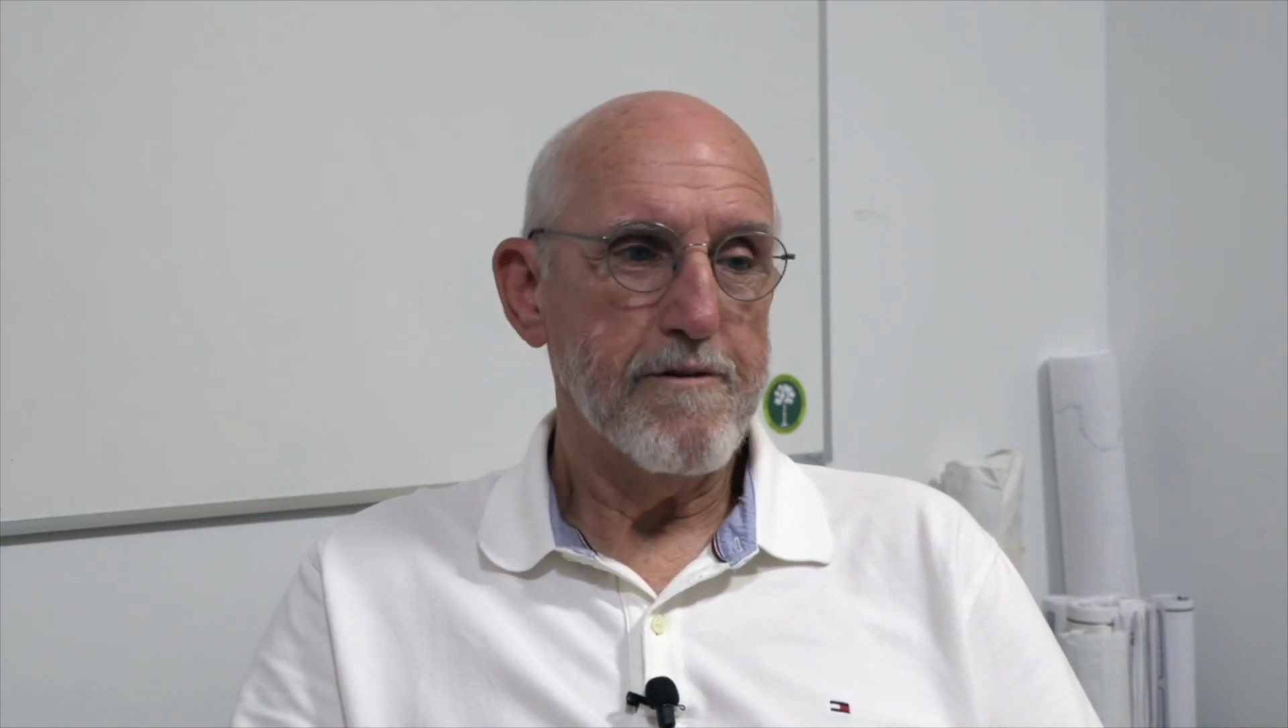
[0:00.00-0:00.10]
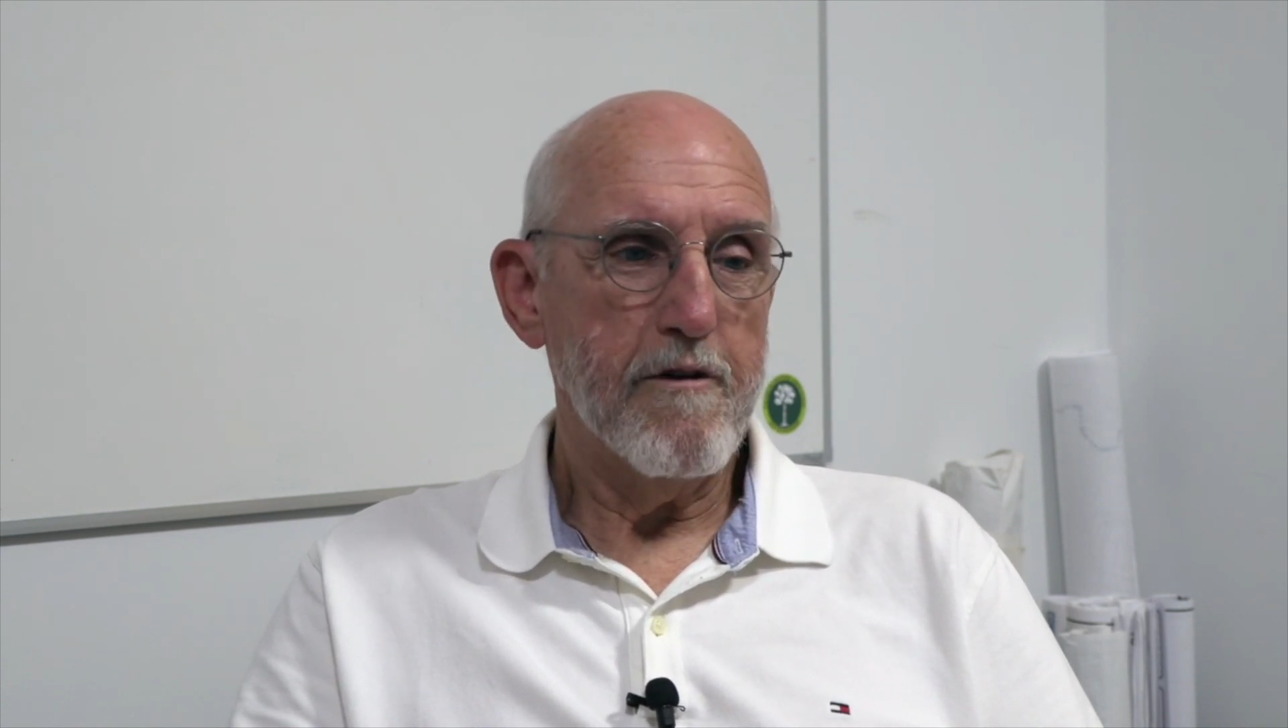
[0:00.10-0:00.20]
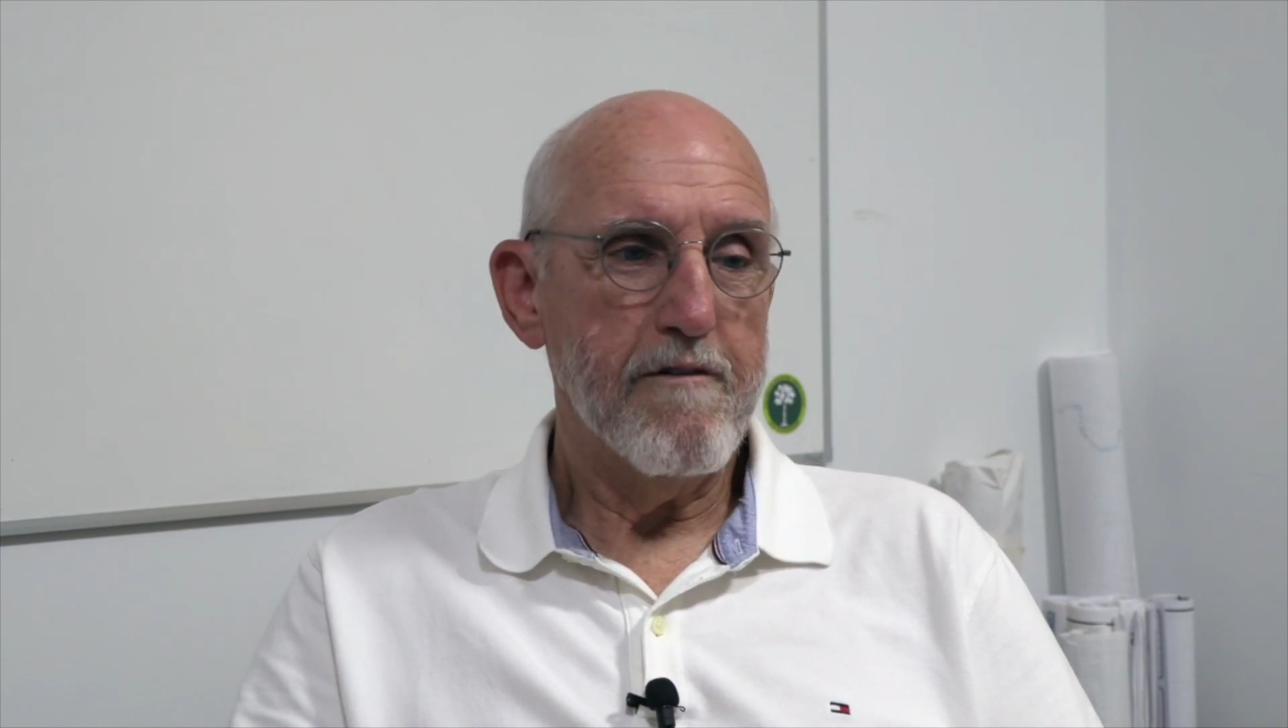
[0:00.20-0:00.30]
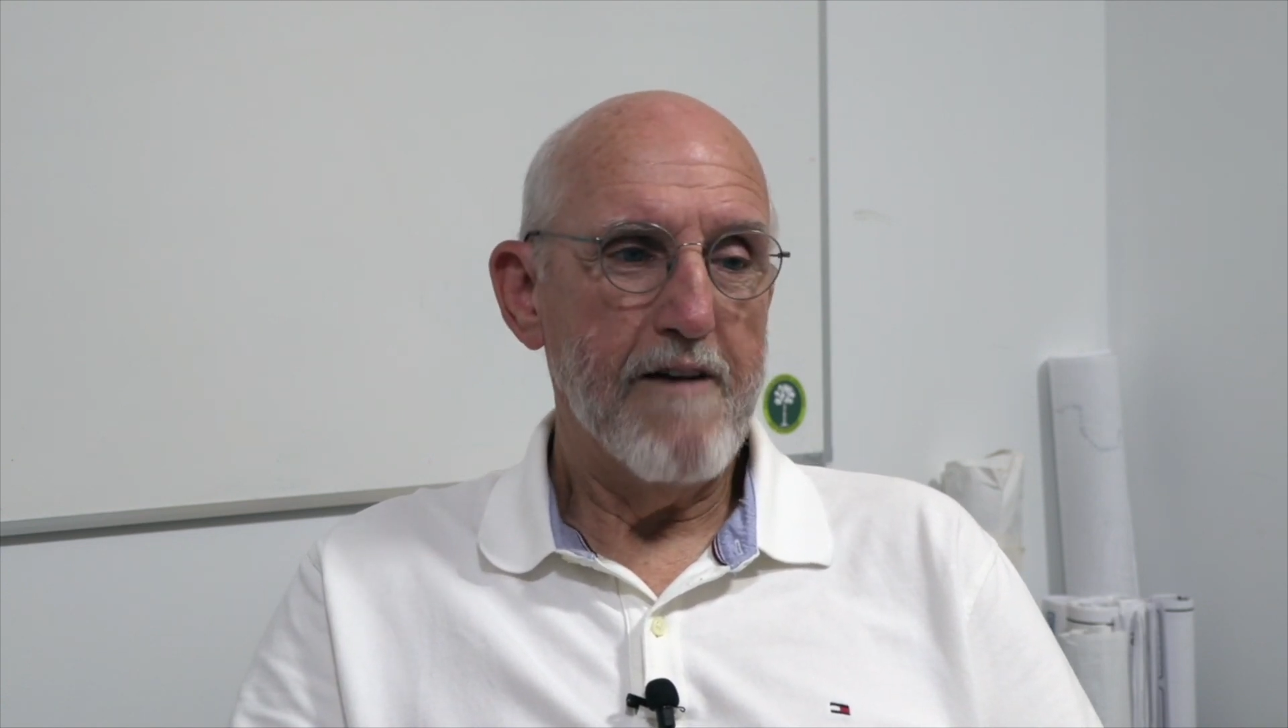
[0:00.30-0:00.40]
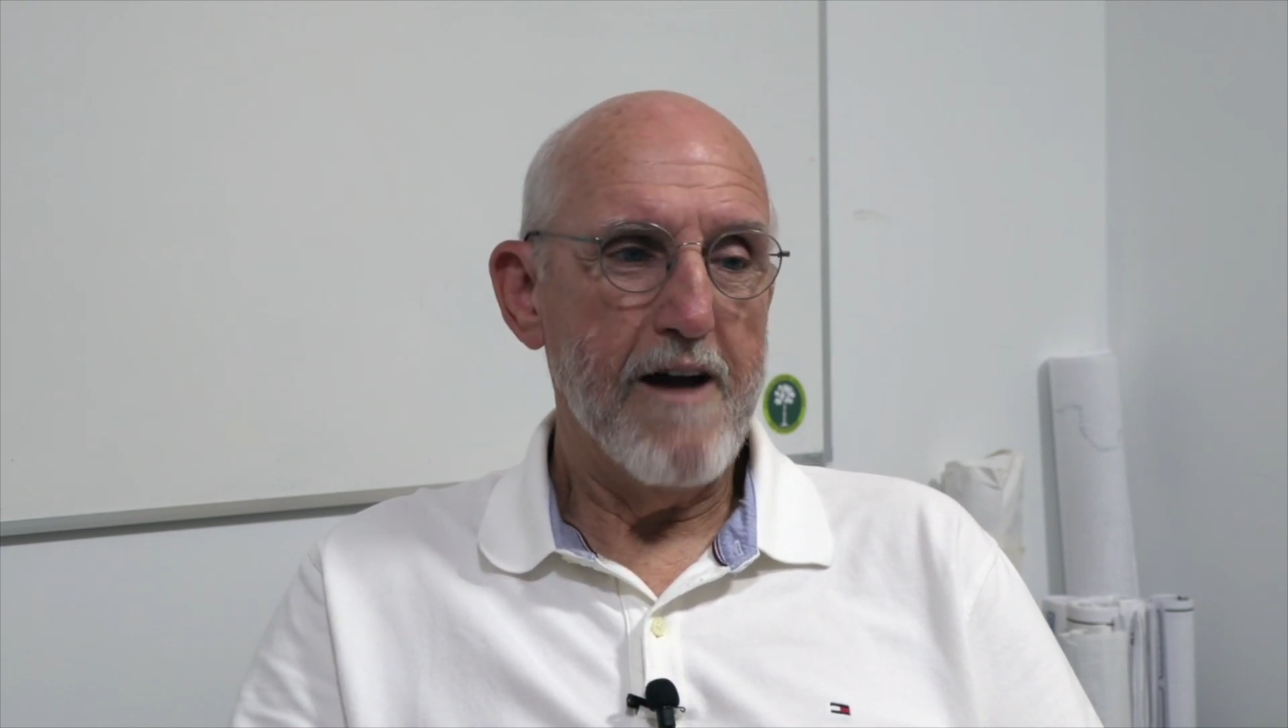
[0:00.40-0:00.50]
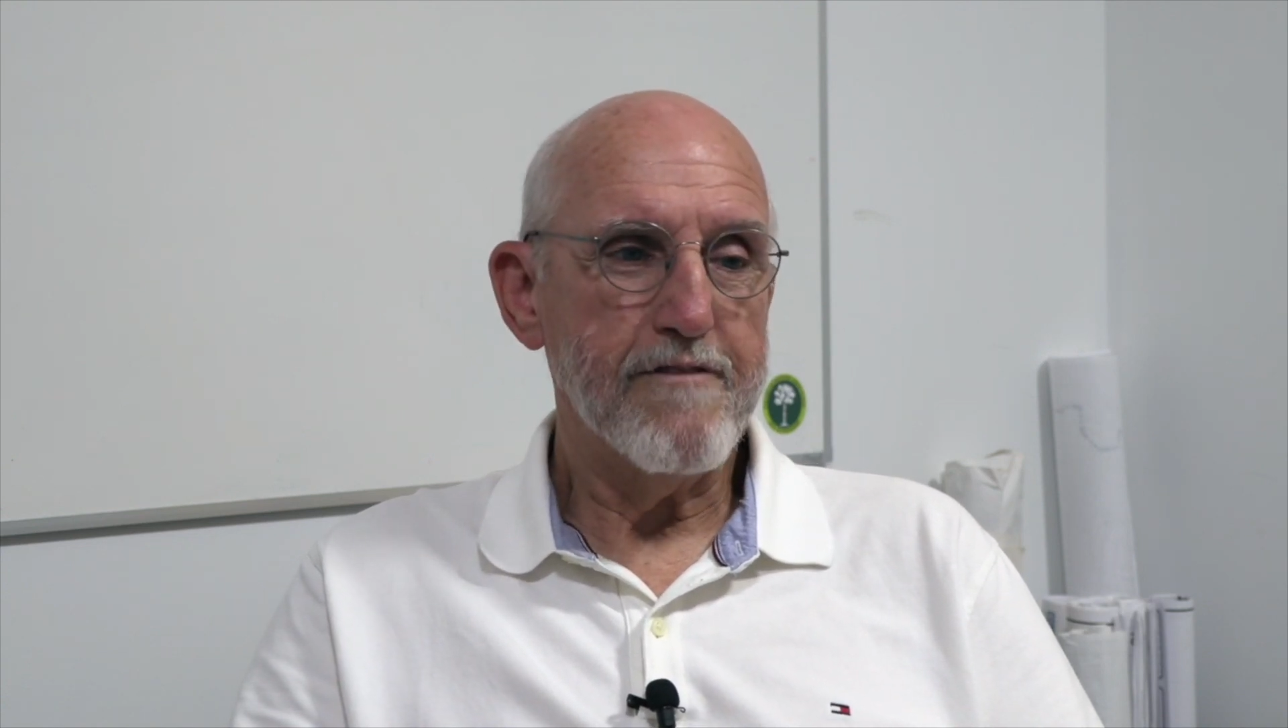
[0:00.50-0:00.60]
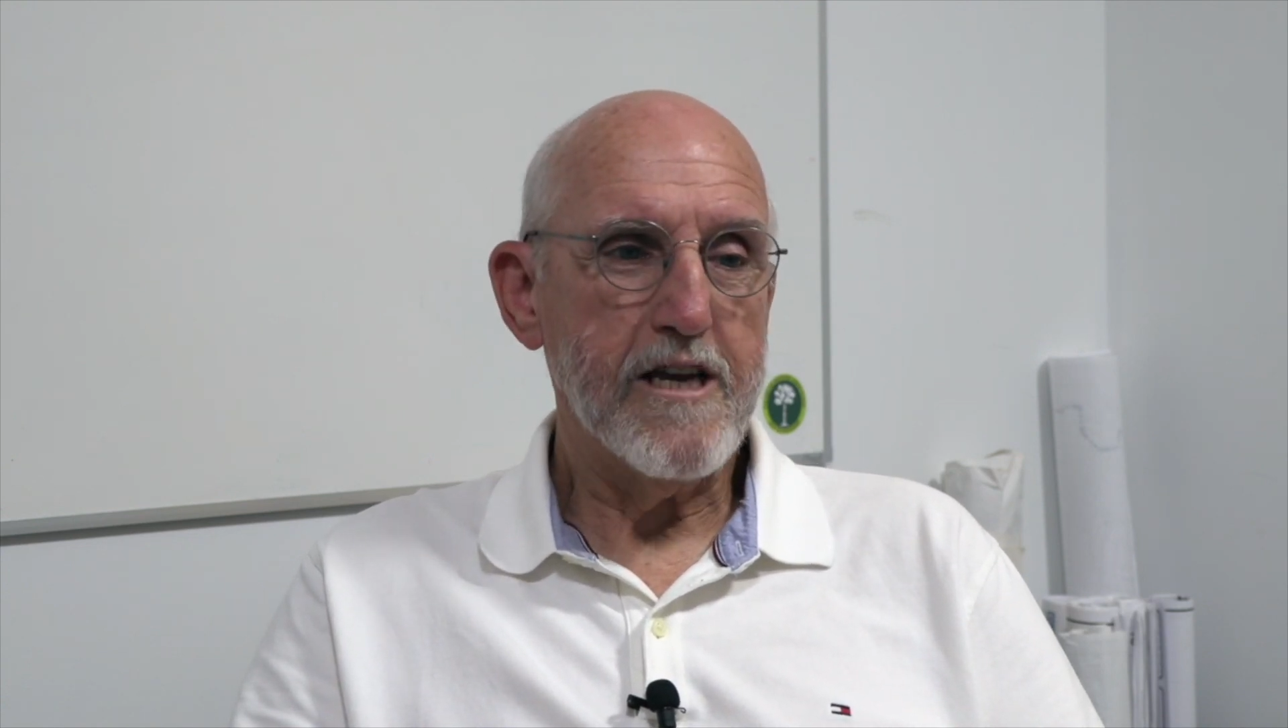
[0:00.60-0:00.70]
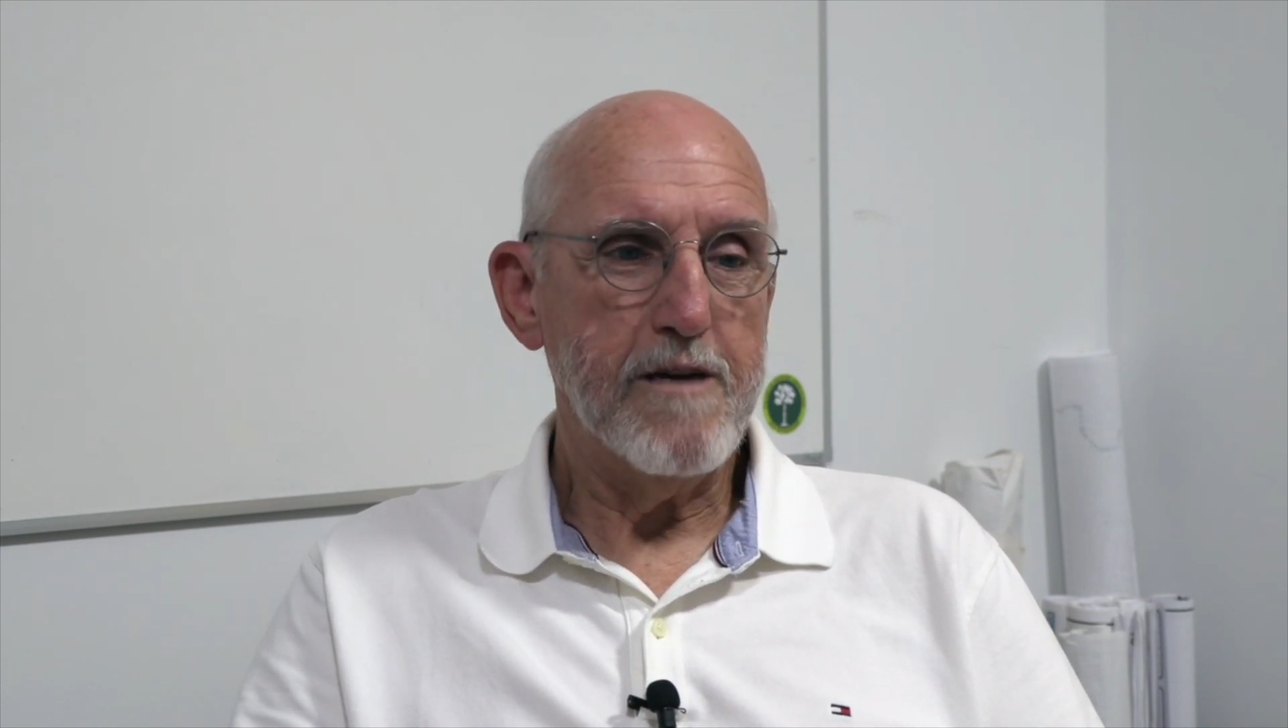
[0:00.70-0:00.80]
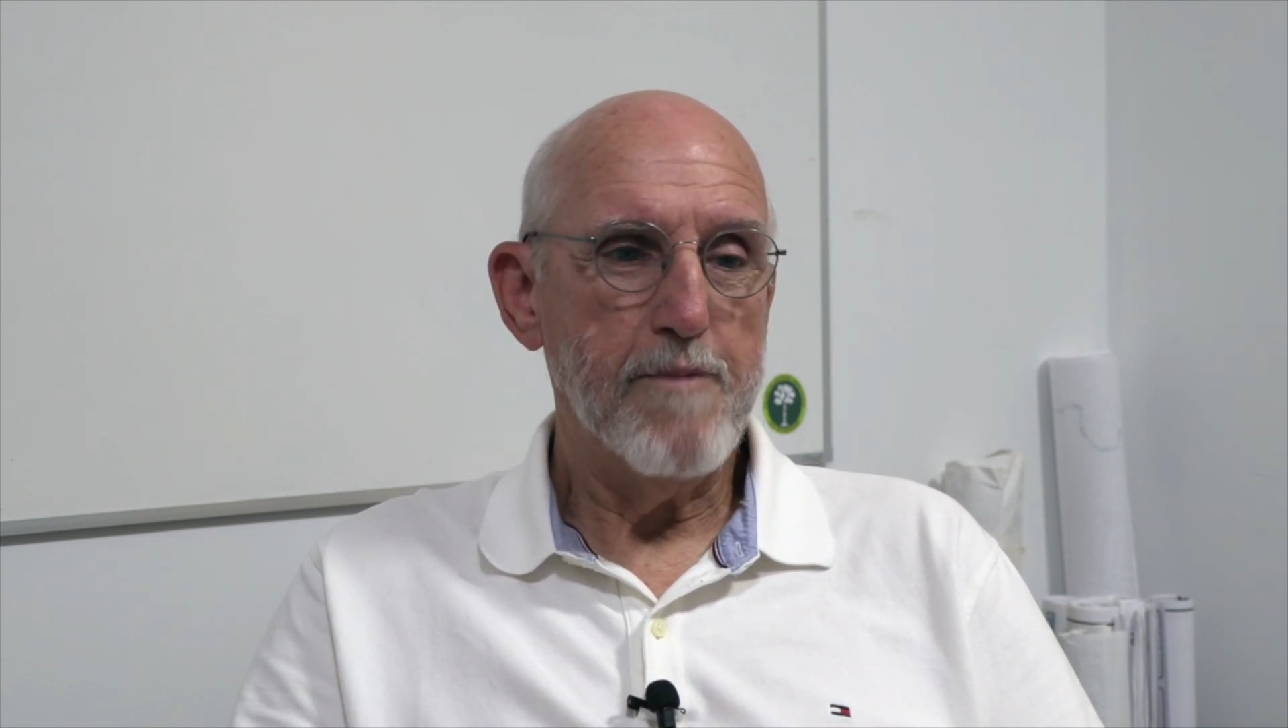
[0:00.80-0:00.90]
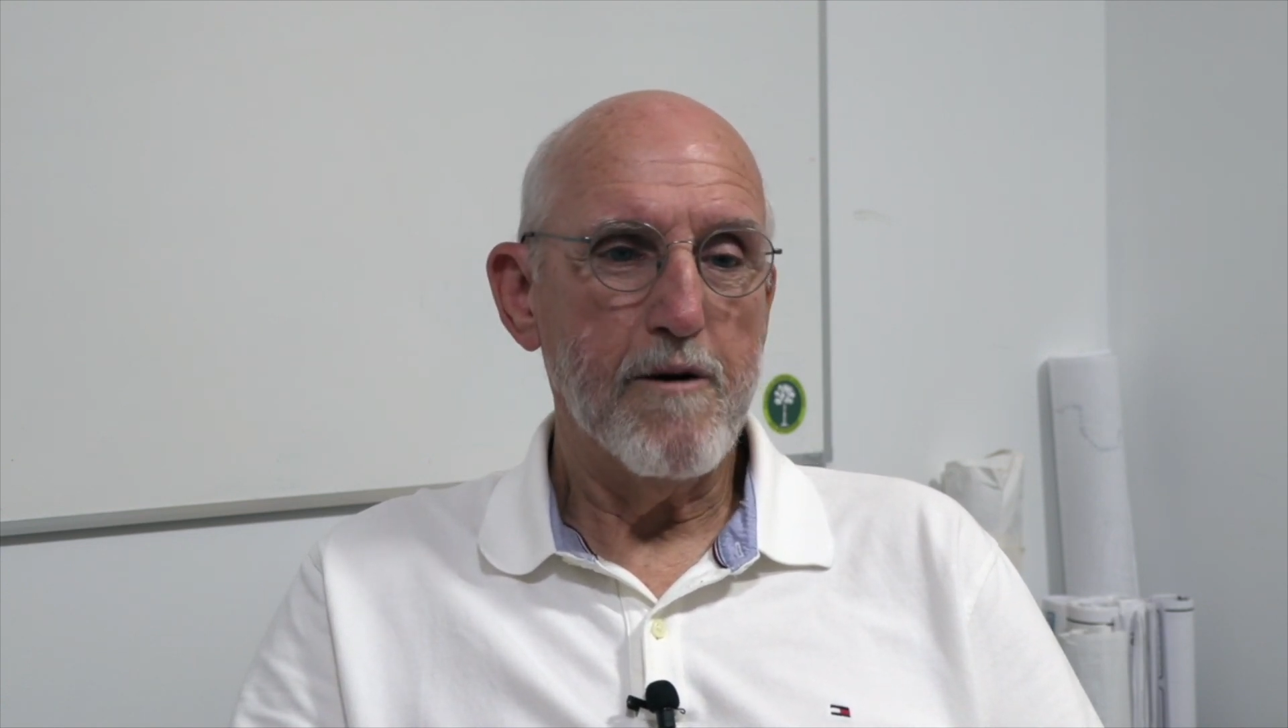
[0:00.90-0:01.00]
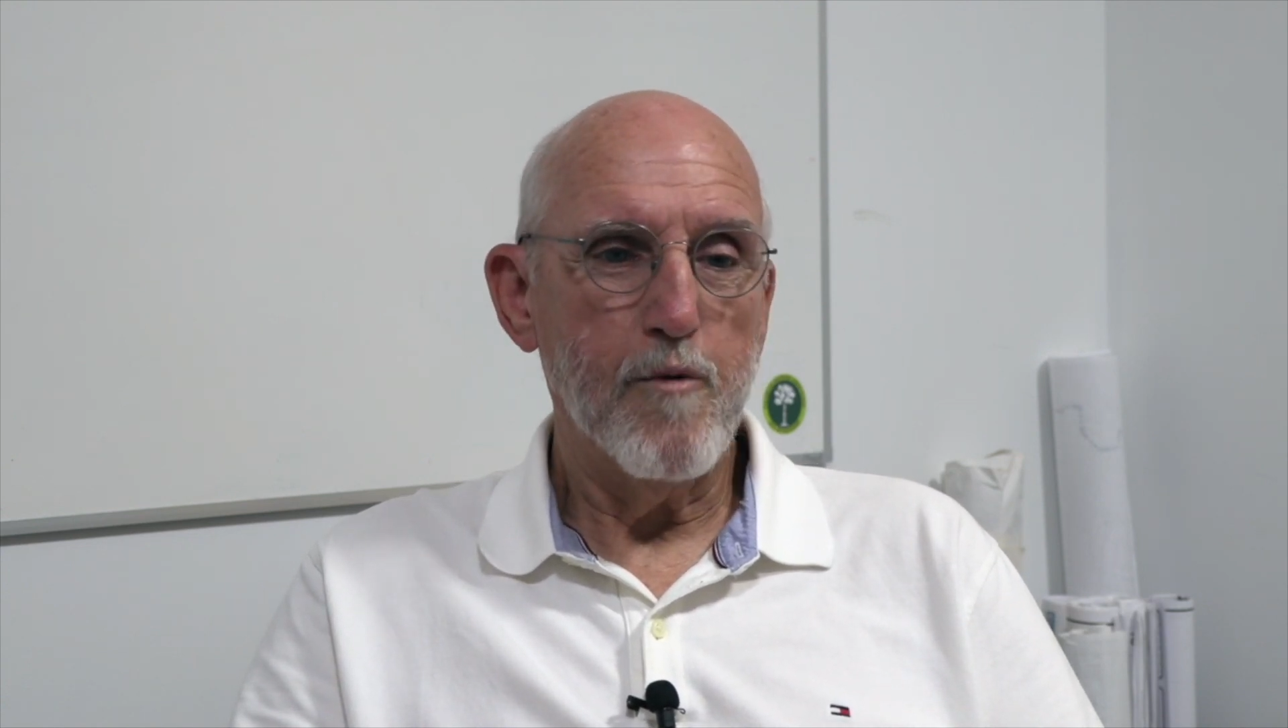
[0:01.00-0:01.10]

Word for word: We're having to keep up